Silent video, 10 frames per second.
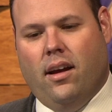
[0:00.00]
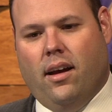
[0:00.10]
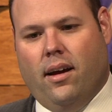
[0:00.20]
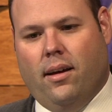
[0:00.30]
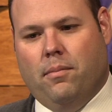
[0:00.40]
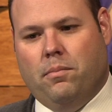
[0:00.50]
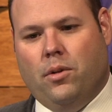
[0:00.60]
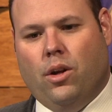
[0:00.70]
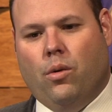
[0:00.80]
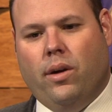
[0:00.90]
um,
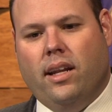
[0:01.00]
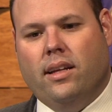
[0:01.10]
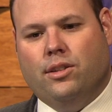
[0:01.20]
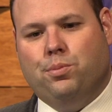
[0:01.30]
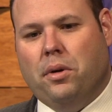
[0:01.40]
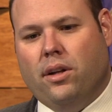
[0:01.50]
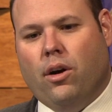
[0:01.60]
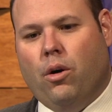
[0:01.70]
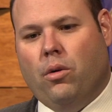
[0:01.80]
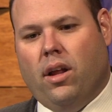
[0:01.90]
you know we didn't spend a
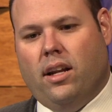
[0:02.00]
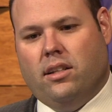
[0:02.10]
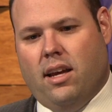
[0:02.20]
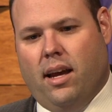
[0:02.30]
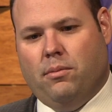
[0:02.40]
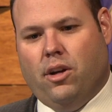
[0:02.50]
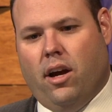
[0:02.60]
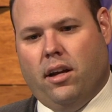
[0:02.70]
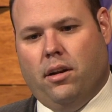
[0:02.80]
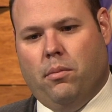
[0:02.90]
whole lot of time
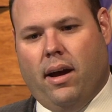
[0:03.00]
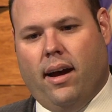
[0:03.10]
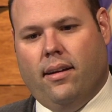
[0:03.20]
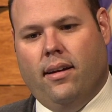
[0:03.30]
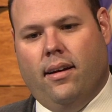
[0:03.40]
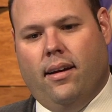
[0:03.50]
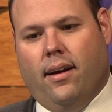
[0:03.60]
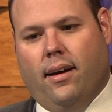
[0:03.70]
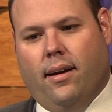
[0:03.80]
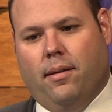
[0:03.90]
talking about
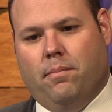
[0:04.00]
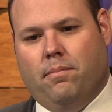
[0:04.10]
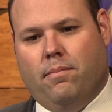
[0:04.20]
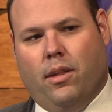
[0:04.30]
um,